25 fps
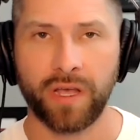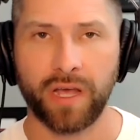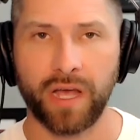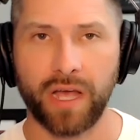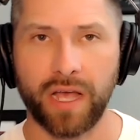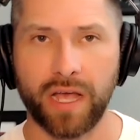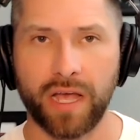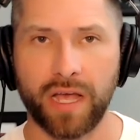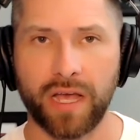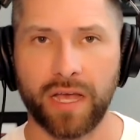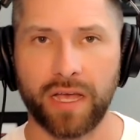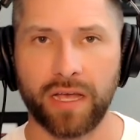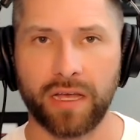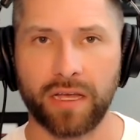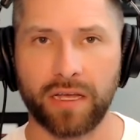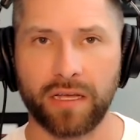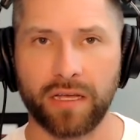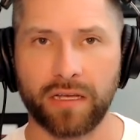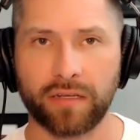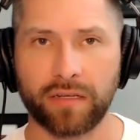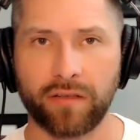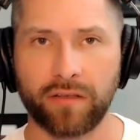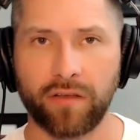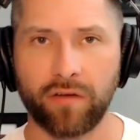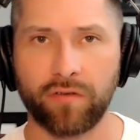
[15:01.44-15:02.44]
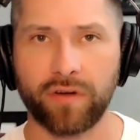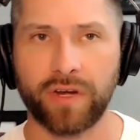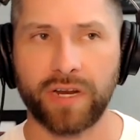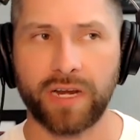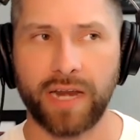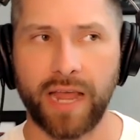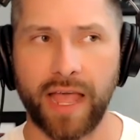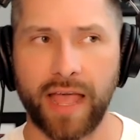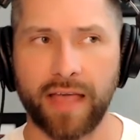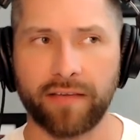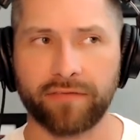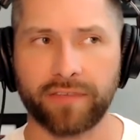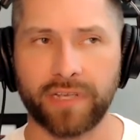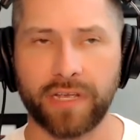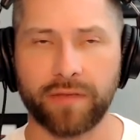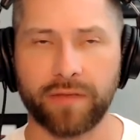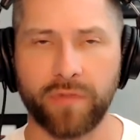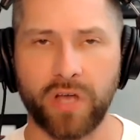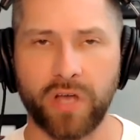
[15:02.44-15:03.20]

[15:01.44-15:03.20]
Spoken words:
going into halftime